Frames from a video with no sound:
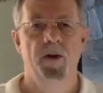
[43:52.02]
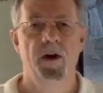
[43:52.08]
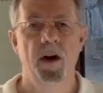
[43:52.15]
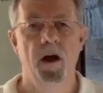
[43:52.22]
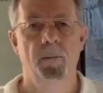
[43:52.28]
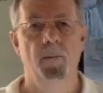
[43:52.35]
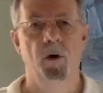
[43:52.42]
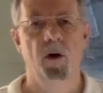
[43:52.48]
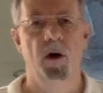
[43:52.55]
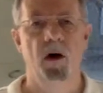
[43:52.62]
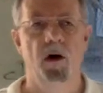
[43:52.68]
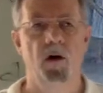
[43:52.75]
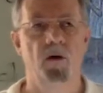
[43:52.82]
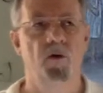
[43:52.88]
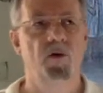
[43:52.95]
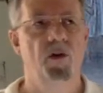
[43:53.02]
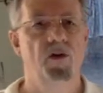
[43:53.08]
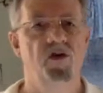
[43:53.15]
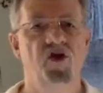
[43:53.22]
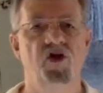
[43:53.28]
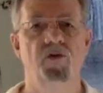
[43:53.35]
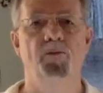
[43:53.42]
the number of
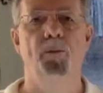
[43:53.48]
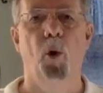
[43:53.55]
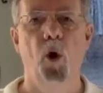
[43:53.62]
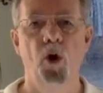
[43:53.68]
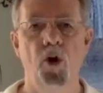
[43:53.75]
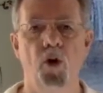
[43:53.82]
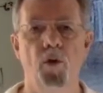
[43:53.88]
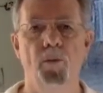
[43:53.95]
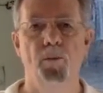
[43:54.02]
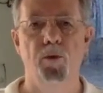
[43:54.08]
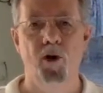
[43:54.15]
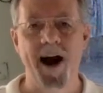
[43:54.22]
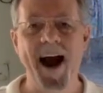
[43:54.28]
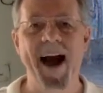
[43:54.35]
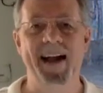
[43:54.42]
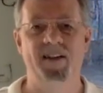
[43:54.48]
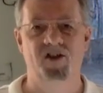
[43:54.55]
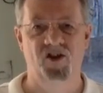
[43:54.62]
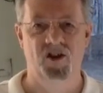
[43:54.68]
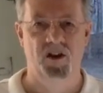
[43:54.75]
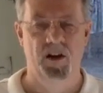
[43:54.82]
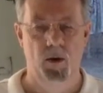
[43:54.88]
spoiled
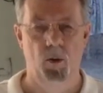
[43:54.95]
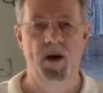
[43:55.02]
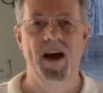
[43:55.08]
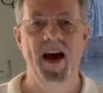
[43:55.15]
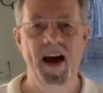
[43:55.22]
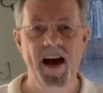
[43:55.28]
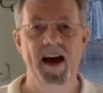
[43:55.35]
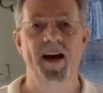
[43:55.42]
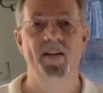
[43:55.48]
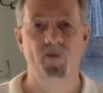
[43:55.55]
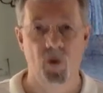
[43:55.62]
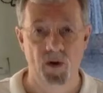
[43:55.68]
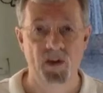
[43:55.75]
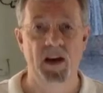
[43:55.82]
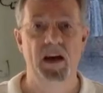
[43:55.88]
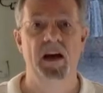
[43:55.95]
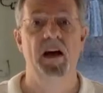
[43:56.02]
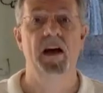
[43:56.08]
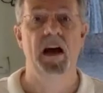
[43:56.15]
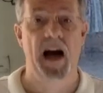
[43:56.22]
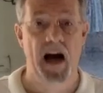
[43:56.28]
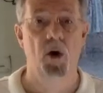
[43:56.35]
brats that we have
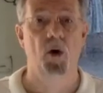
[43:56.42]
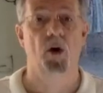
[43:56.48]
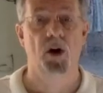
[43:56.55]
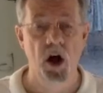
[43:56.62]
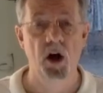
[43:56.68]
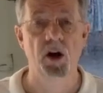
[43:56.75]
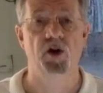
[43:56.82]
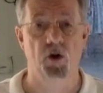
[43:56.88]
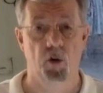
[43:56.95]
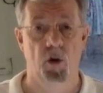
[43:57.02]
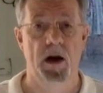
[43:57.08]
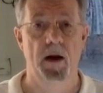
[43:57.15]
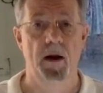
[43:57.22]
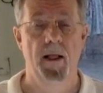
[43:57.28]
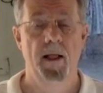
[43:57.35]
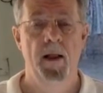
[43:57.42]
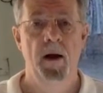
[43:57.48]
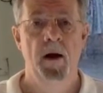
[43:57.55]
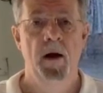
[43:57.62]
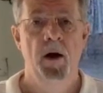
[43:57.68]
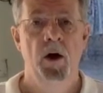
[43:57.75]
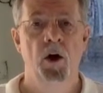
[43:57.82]
within our country
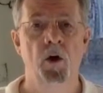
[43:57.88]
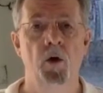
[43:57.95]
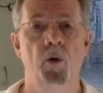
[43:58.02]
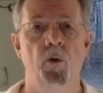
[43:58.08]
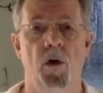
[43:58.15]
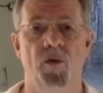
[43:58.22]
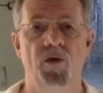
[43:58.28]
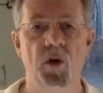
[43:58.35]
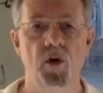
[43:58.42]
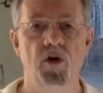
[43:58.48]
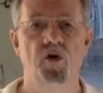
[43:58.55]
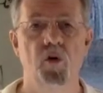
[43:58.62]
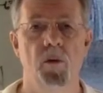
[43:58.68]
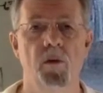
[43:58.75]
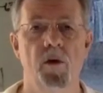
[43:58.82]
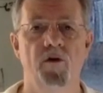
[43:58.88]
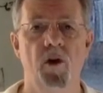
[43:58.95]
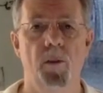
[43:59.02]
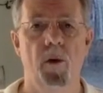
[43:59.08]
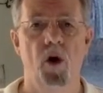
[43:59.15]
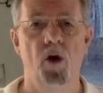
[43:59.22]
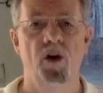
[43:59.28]
who refuse to
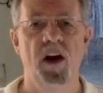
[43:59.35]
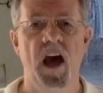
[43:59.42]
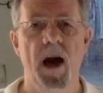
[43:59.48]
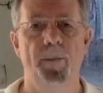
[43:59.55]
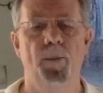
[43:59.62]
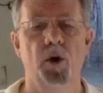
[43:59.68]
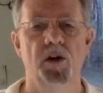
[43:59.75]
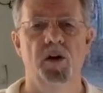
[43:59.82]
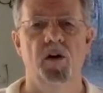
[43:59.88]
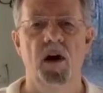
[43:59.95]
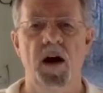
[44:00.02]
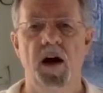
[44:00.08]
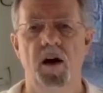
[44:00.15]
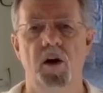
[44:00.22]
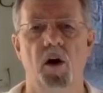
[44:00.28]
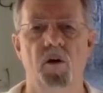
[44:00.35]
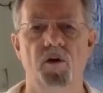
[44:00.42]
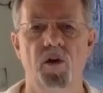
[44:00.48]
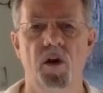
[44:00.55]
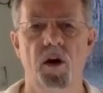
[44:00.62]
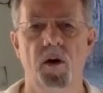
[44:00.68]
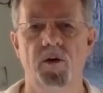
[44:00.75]
remove their ball cap, put their hand over